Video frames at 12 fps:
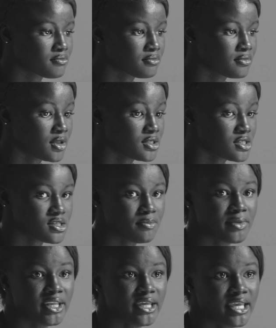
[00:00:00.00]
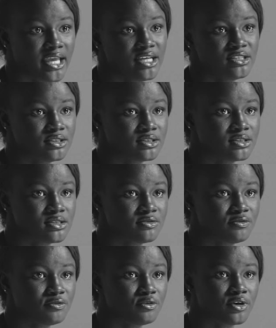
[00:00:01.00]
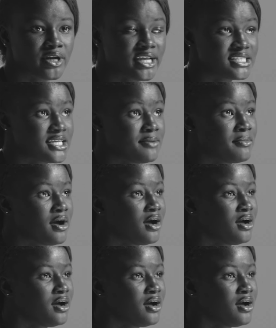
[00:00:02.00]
some medications for eczema,